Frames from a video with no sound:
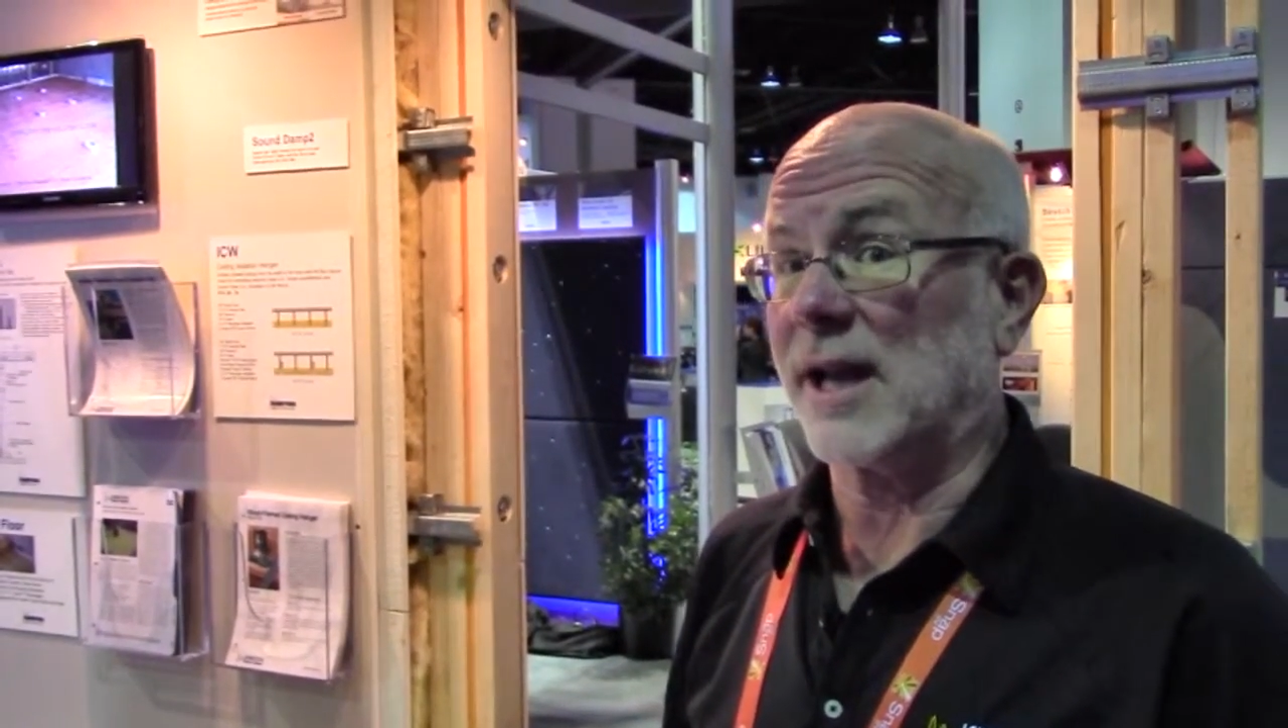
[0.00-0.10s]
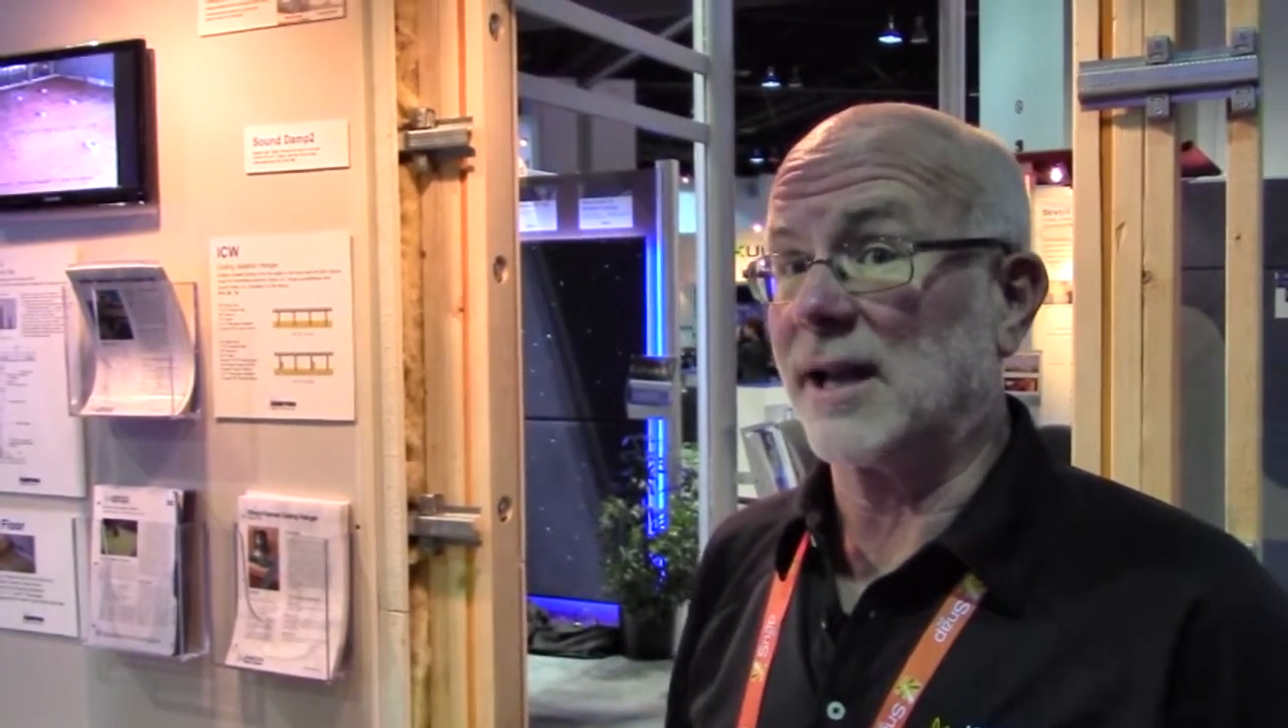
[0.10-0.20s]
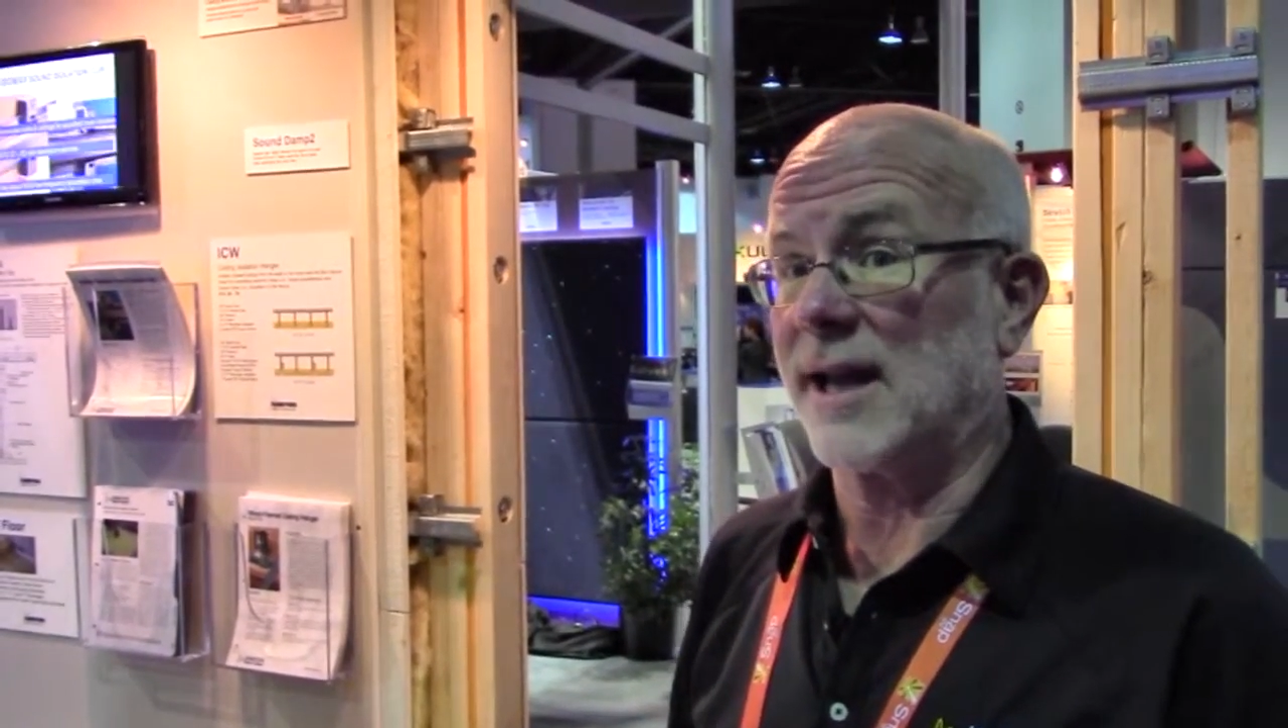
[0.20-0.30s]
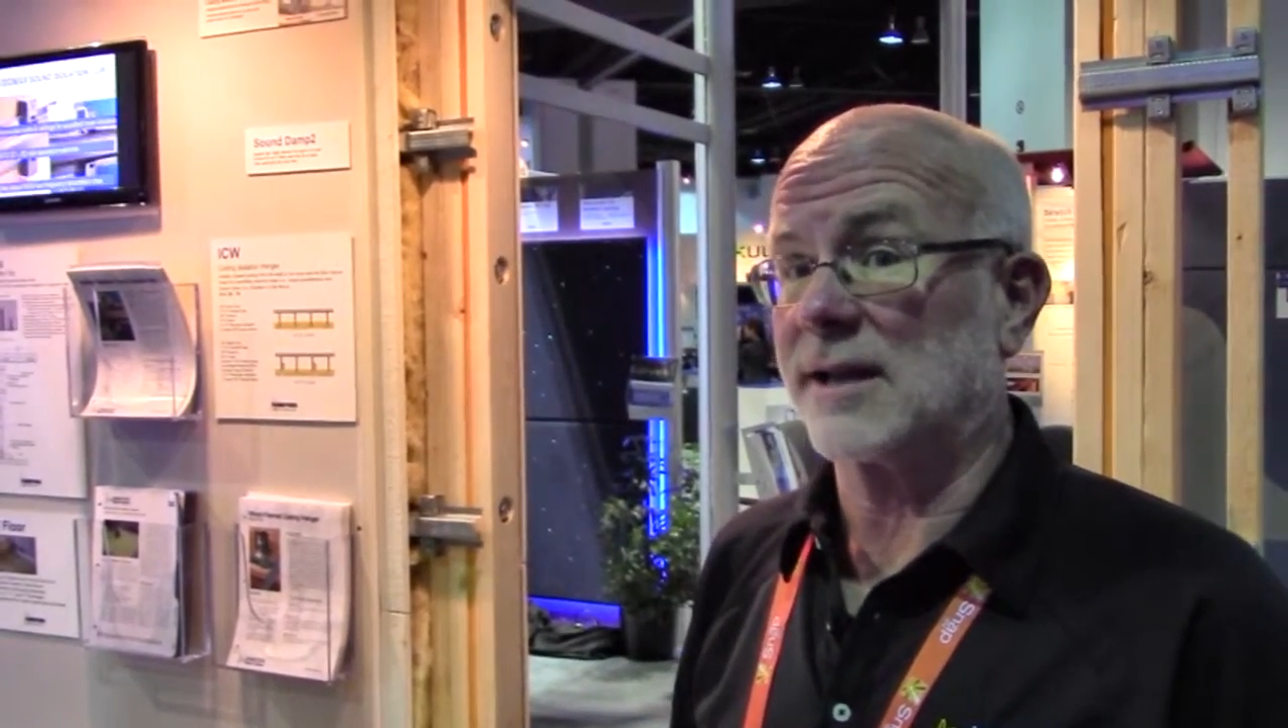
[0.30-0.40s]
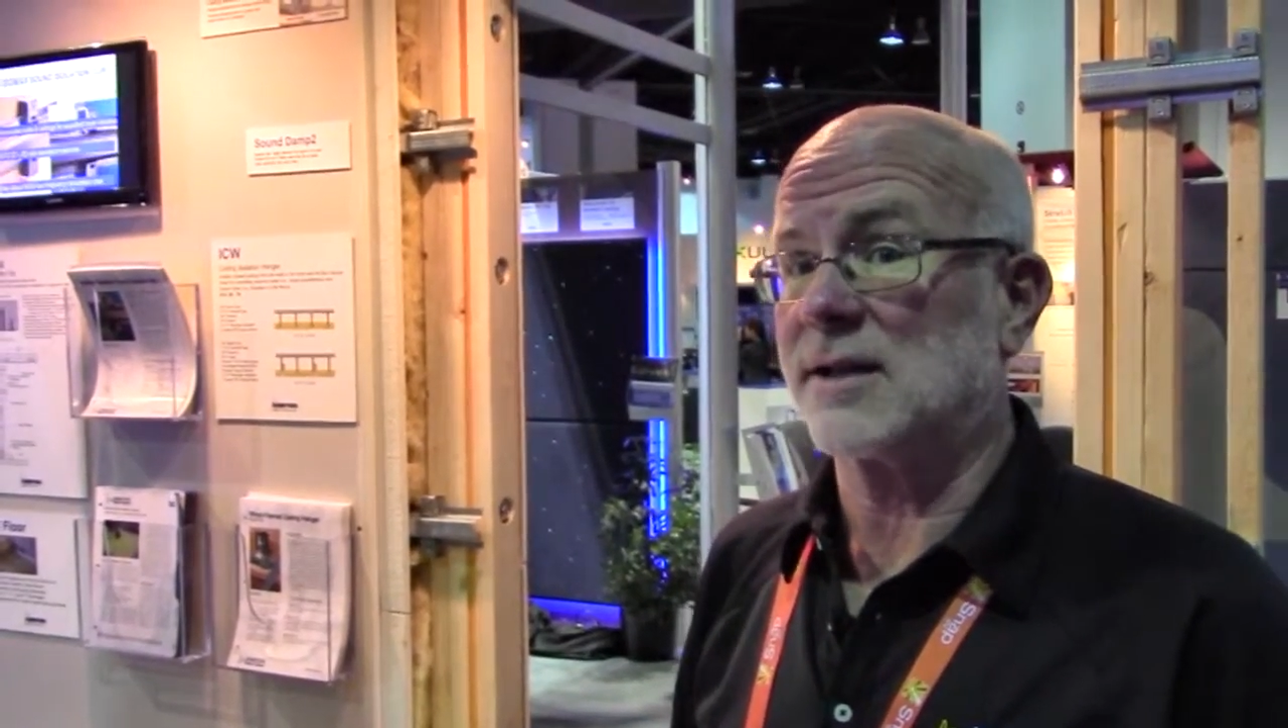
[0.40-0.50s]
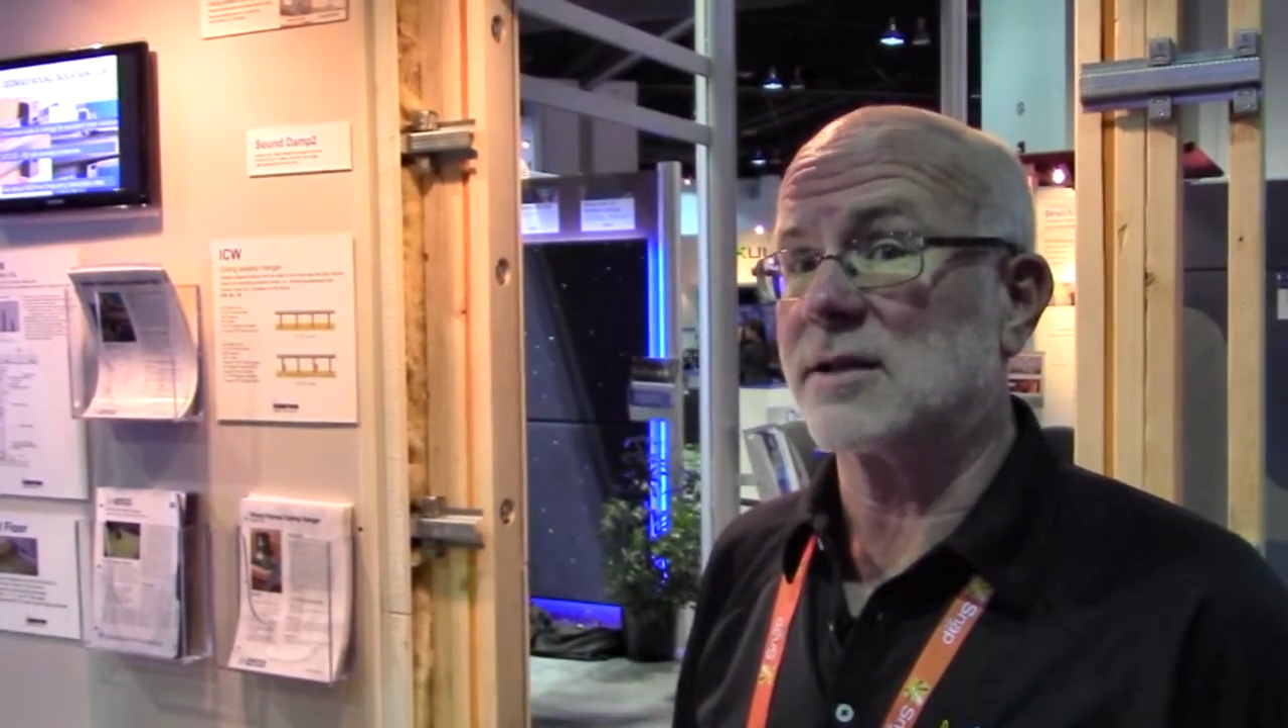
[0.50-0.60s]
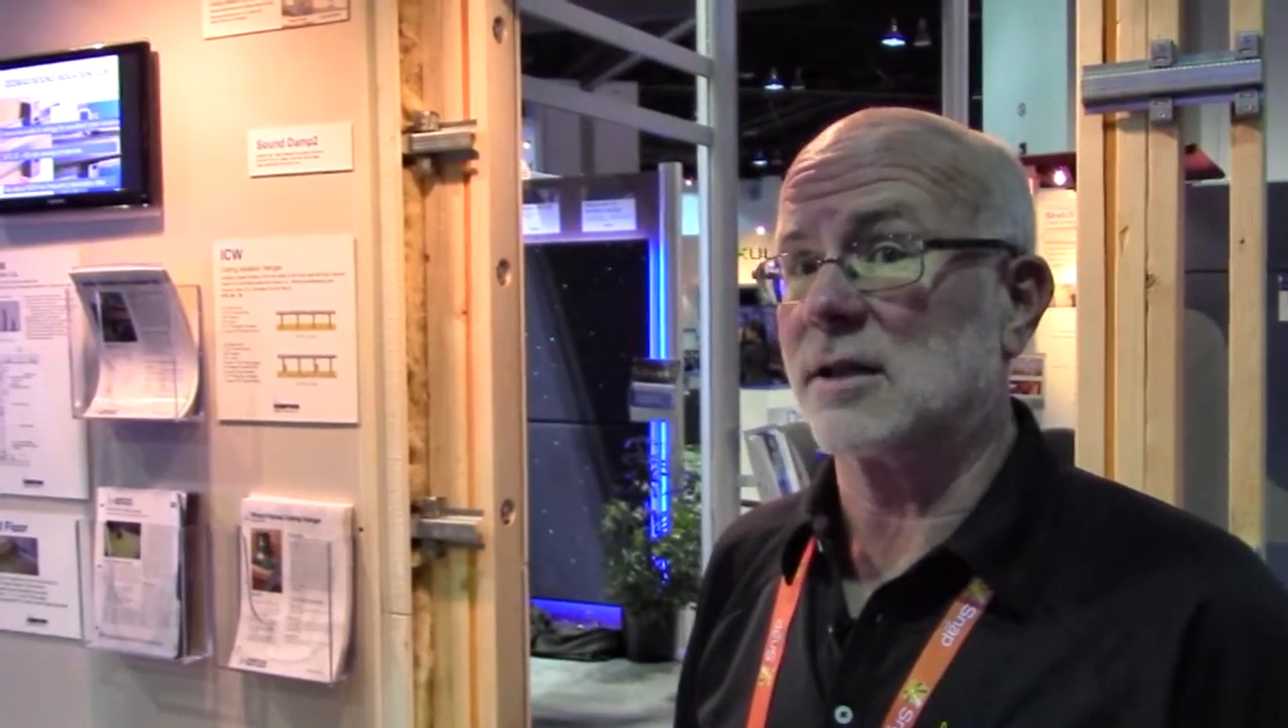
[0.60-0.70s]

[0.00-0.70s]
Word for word: connected